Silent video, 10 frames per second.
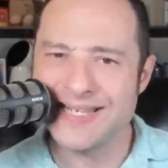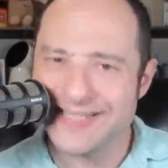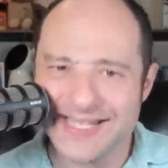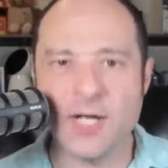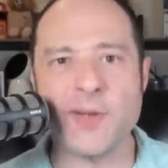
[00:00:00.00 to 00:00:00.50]

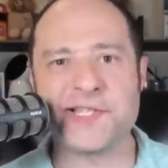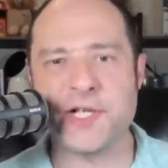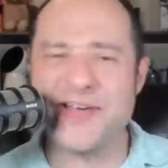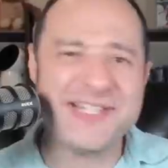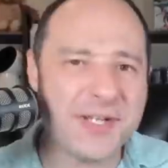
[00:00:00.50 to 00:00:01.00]
Tina wants to know
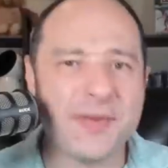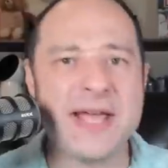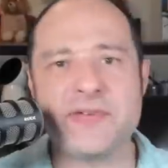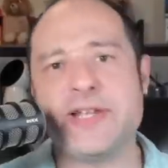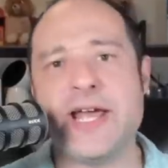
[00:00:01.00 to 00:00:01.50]
if I don't
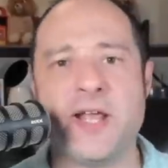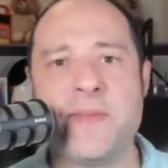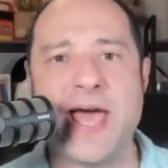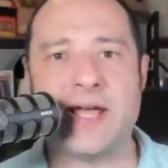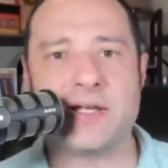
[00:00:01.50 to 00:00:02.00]
have a dining
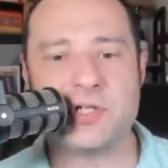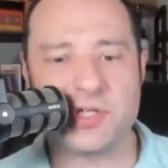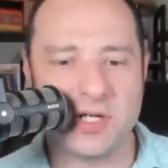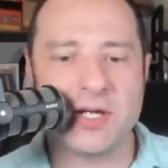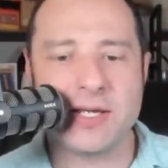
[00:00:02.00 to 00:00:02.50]

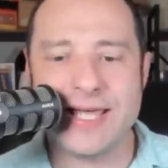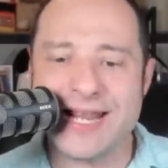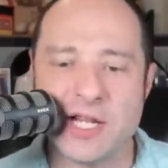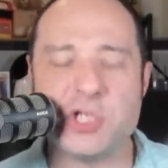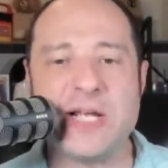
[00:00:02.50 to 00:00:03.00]
package, can I
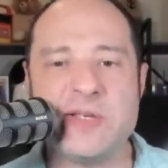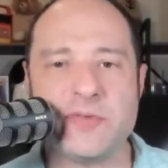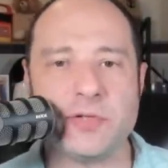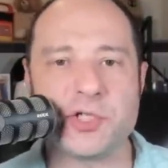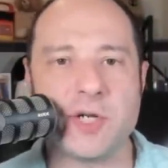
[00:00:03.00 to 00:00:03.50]
eat at Jamie's
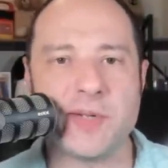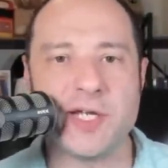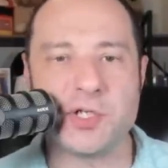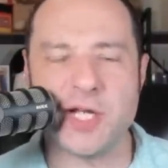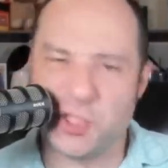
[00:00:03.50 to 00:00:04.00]
for lunch on
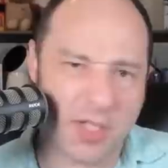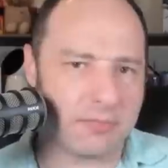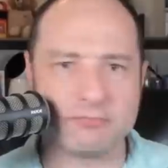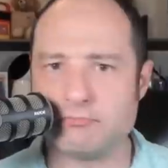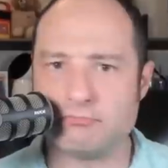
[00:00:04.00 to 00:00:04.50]
vacation day?
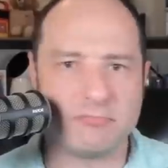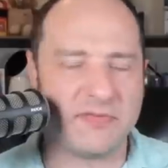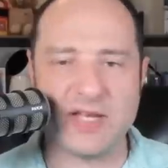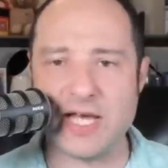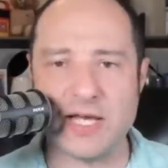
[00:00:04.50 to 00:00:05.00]
Sure.
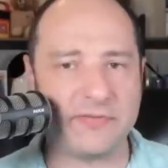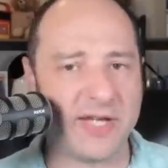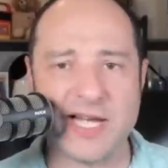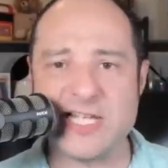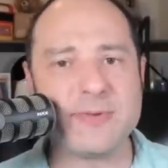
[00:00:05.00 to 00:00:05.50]
If they got if they
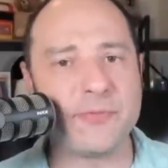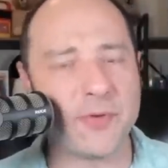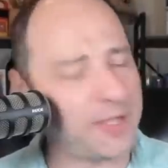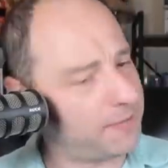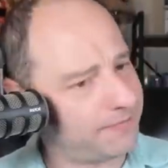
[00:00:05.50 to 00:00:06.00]
got a table
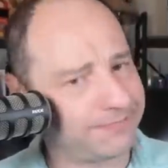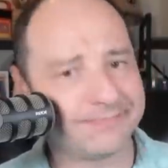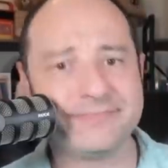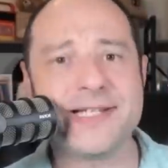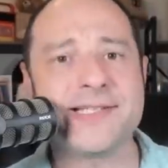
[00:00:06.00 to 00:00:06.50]
for you,
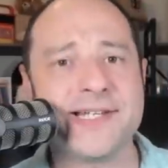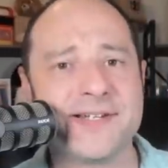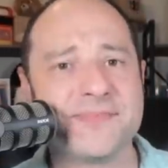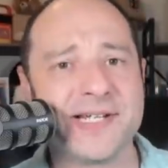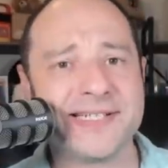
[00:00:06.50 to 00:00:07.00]
they'll take
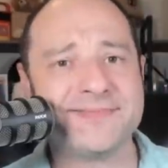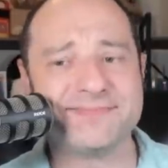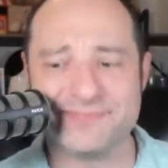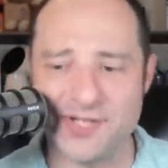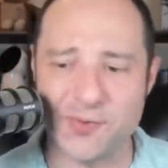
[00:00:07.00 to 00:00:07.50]
your money.
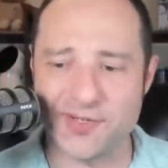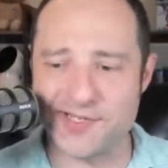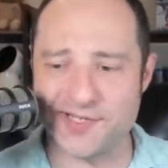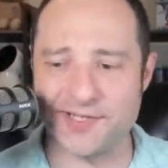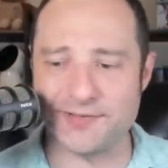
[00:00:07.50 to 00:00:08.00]
No
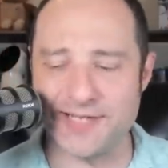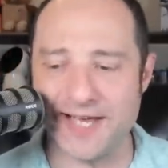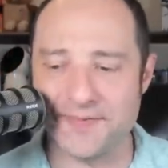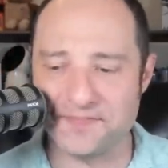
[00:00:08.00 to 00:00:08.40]
worries at all. Yeah.